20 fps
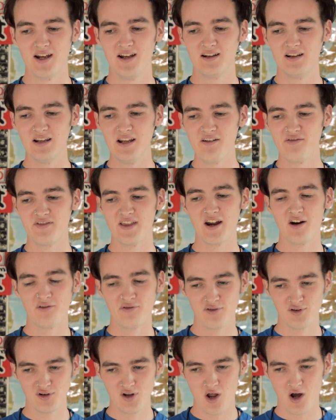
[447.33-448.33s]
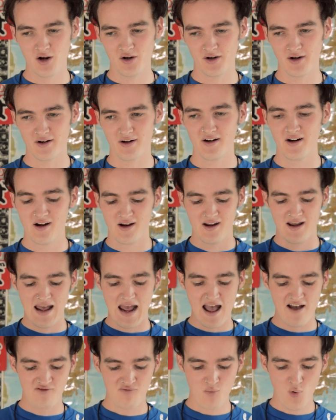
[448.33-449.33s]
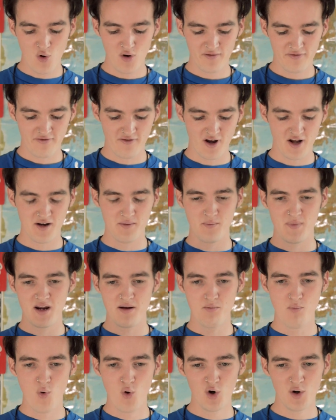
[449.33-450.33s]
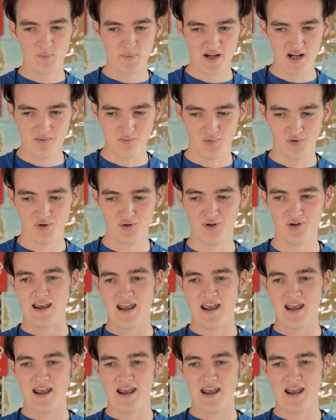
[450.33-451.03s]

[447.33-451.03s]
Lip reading: live there for longer, have more fun, meet more people,